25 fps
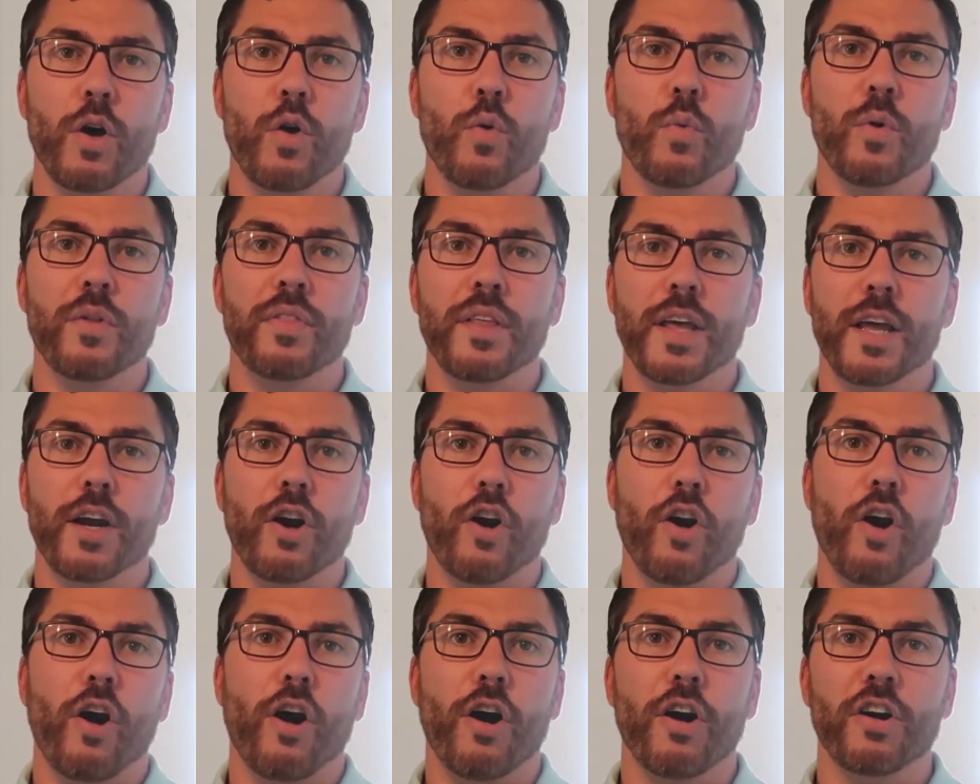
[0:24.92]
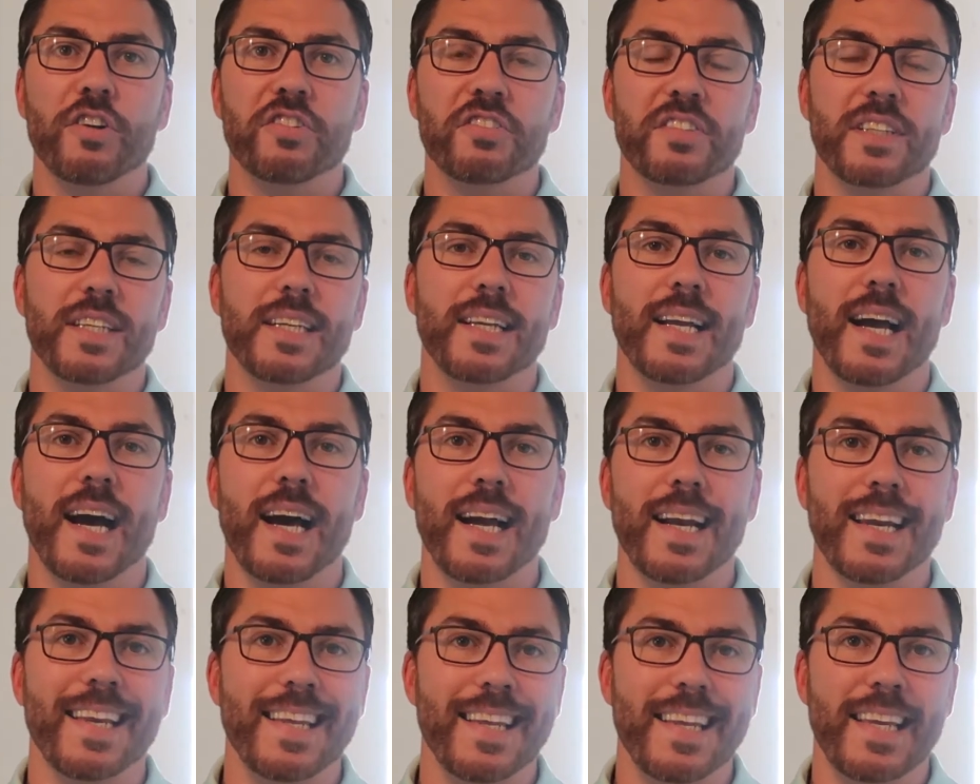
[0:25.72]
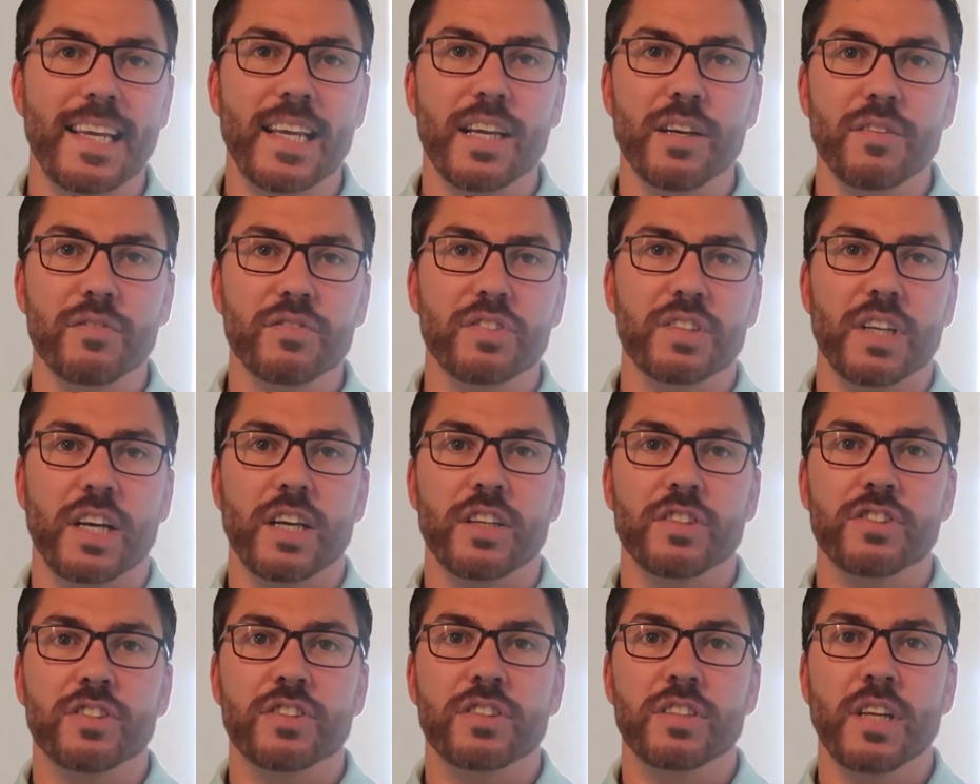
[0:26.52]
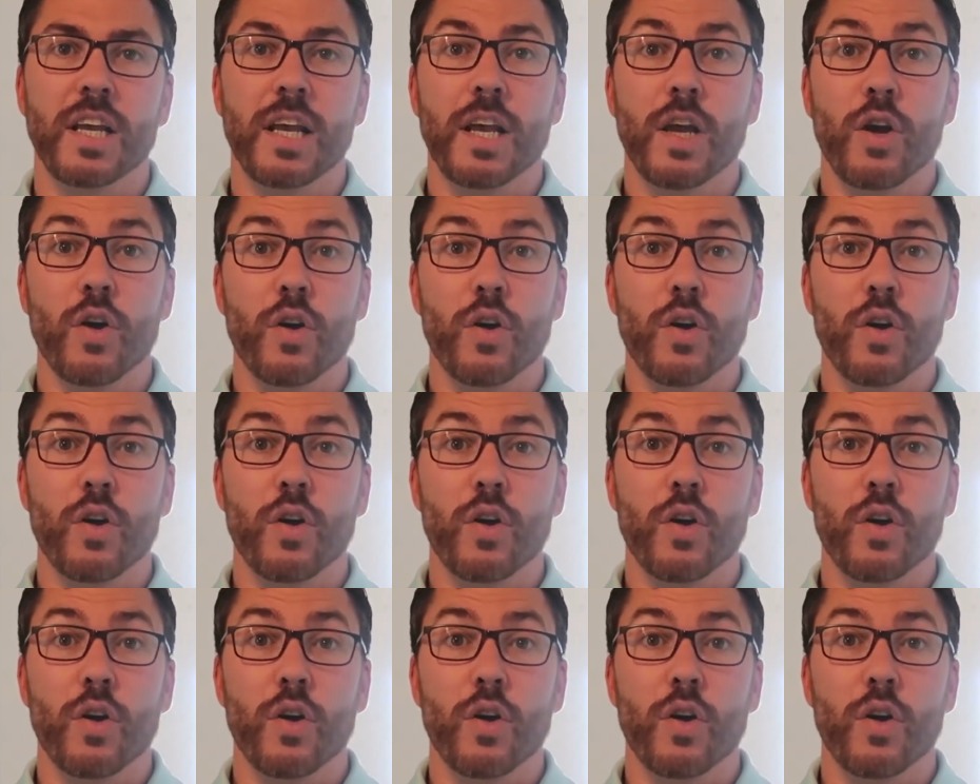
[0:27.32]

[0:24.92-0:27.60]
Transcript: within our hearts that God gives us,